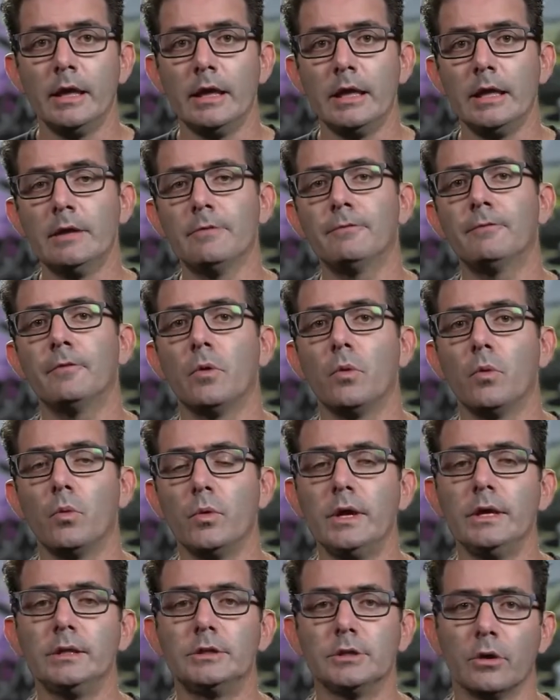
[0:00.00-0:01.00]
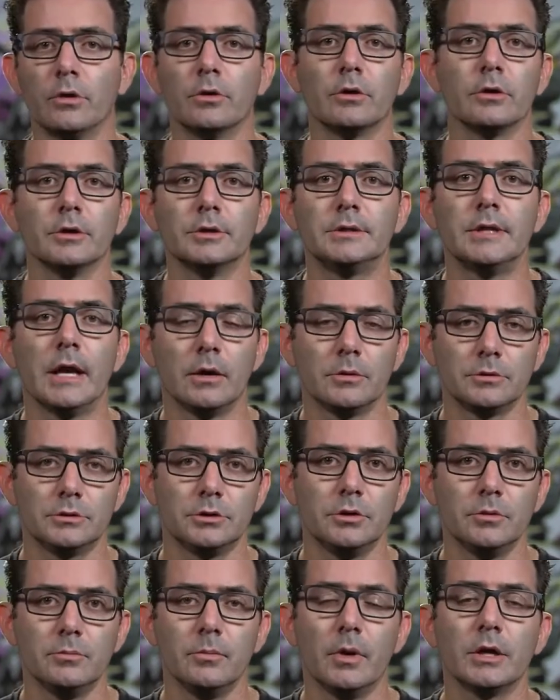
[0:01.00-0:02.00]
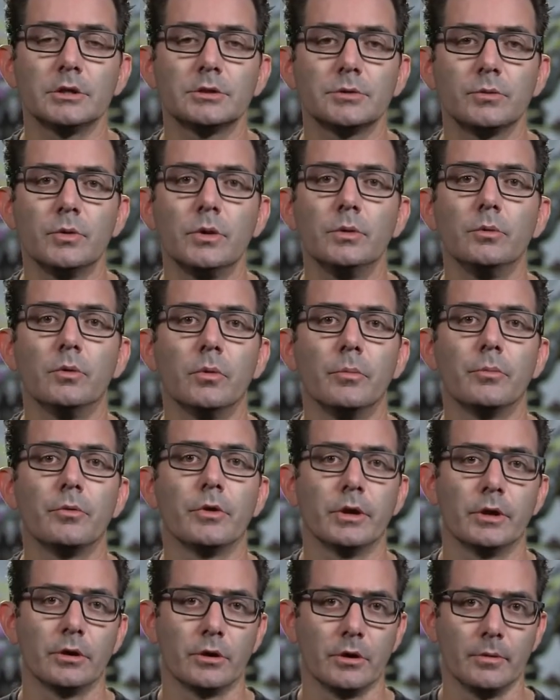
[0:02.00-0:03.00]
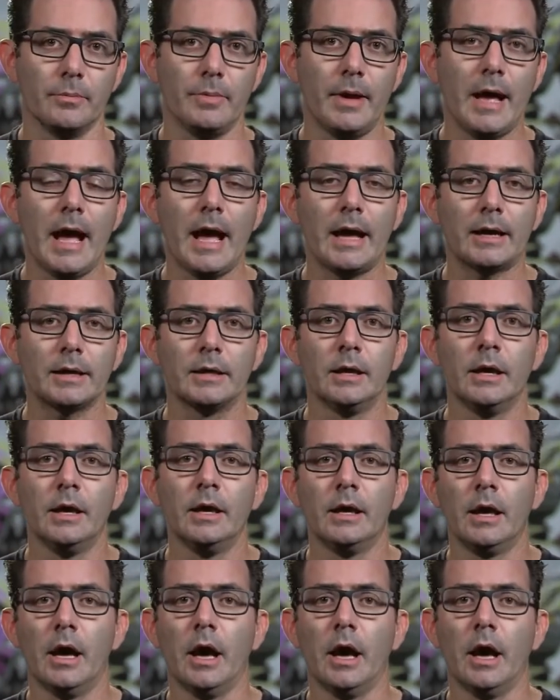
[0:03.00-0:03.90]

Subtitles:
If we tone her down too much, we will bring her back.